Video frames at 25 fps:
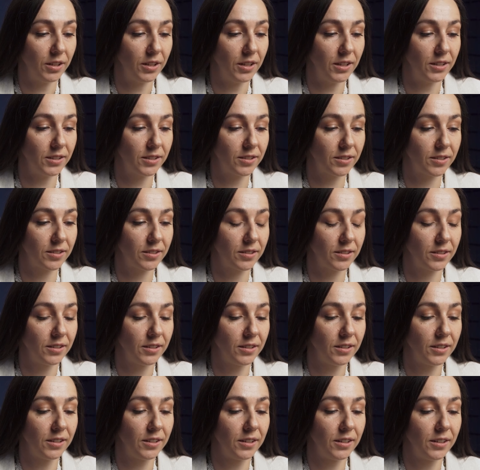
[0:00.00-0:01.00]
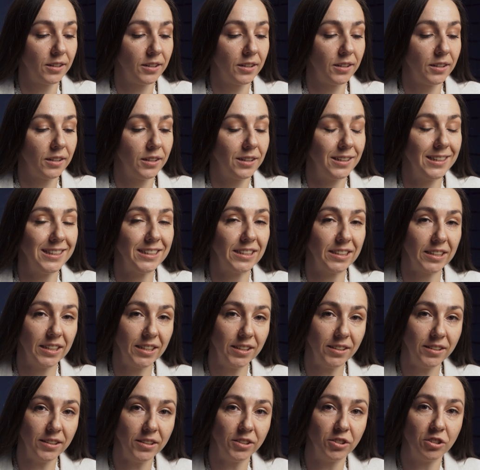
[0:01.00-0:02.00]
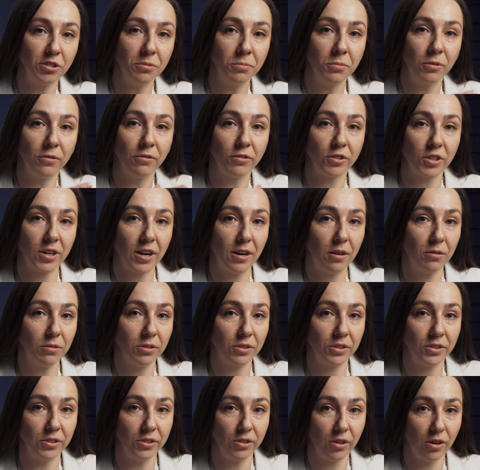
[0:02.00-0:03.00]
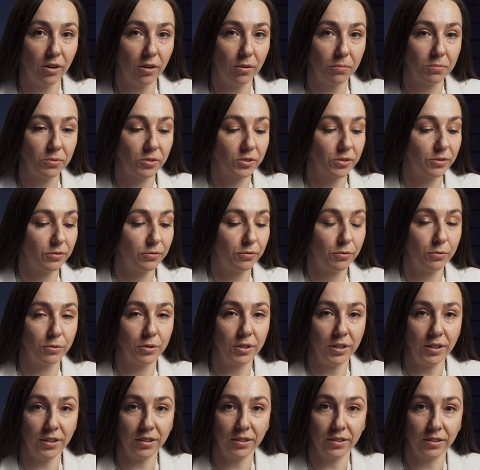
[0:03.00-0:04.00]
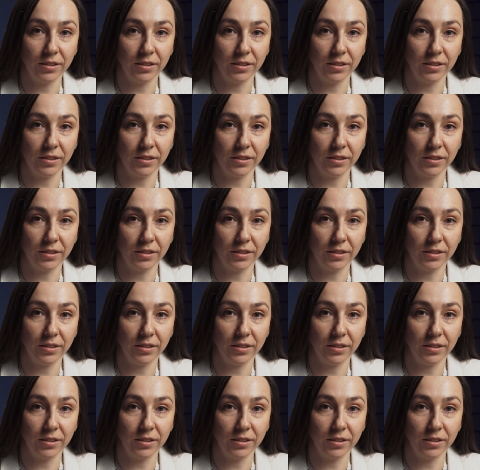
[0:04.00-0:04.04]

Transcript: It's easy to move around knobs for